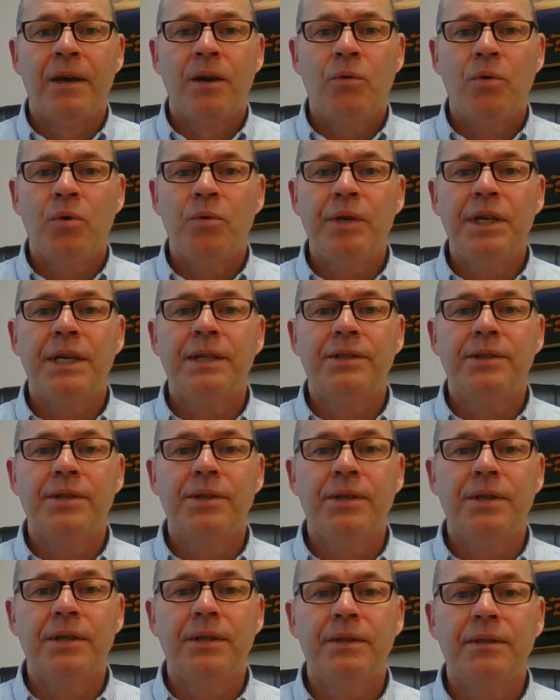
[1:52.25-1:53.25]
When we get
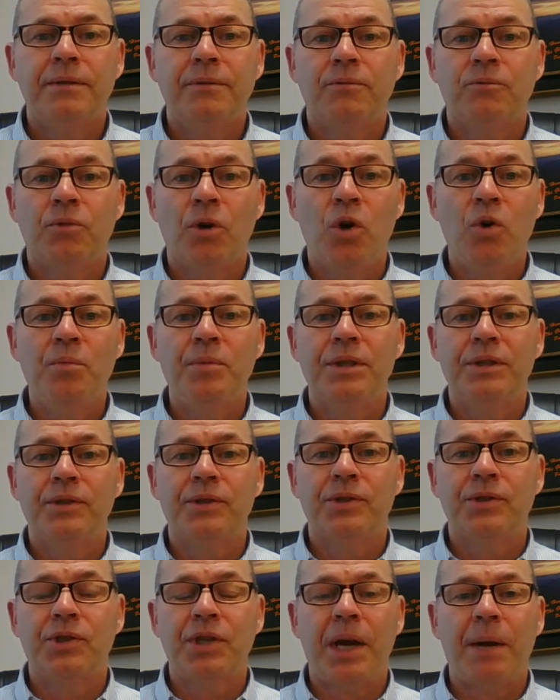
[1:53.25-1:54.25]
to
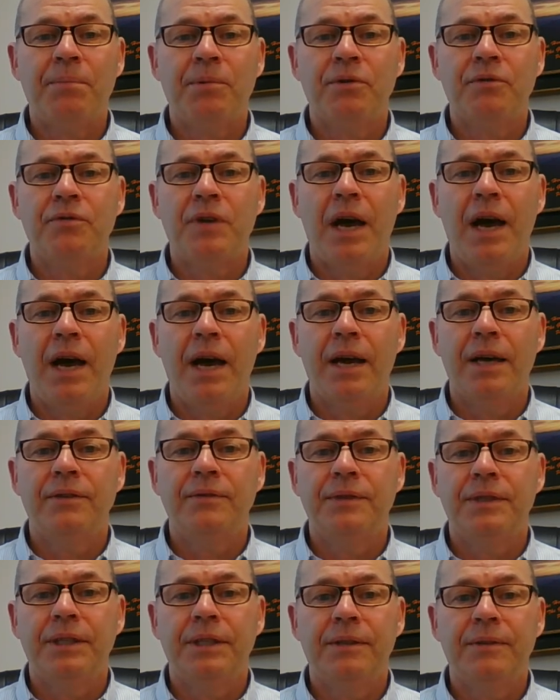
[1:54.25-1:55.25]
Romans chapter 5,
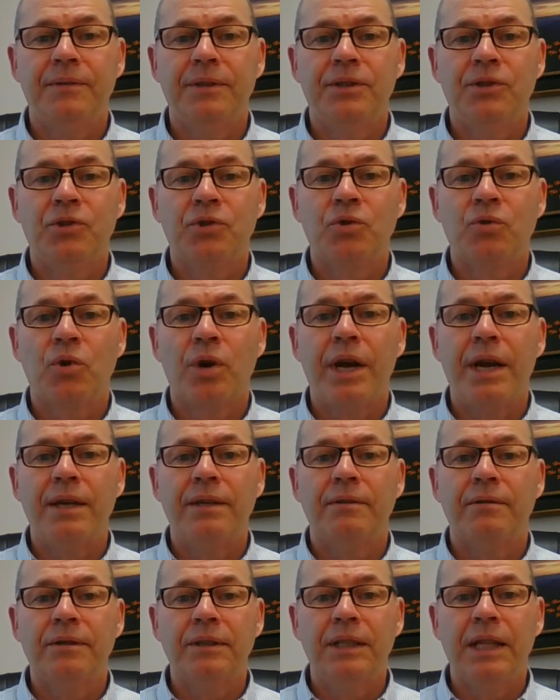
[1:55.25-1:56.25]
this great
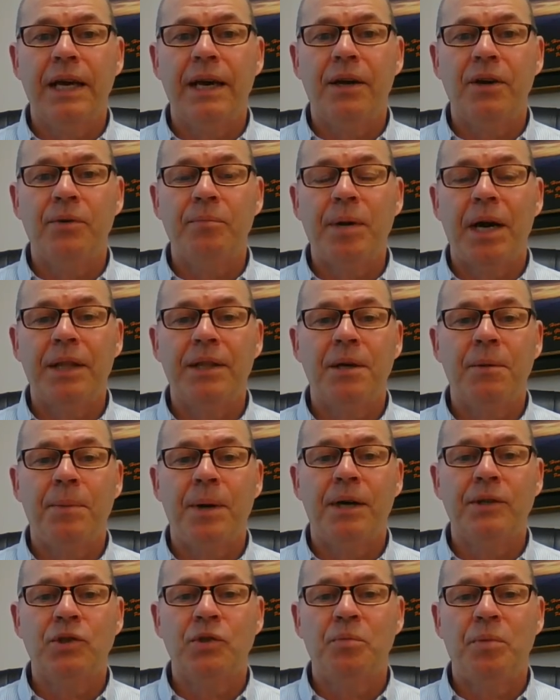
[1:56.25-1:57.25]
letter by the
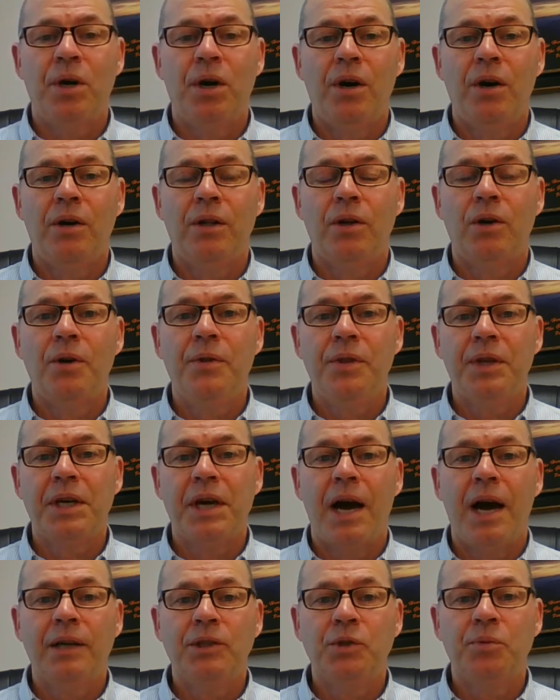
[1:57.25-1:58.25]
Apostle Paul on the
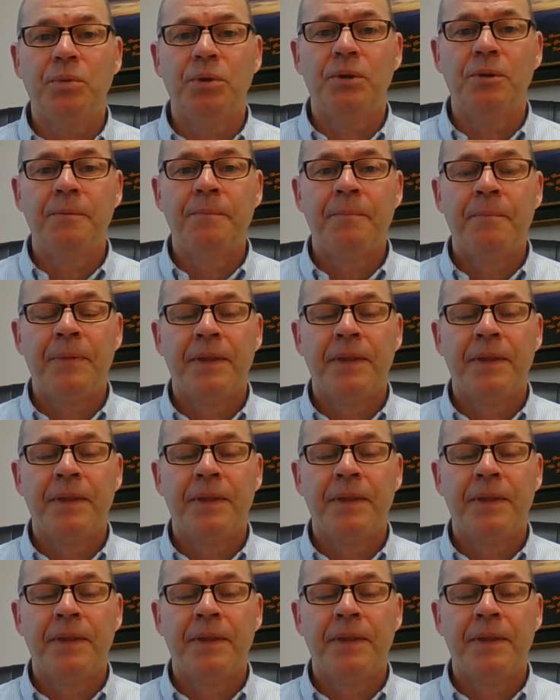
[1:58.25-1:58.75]
gospel,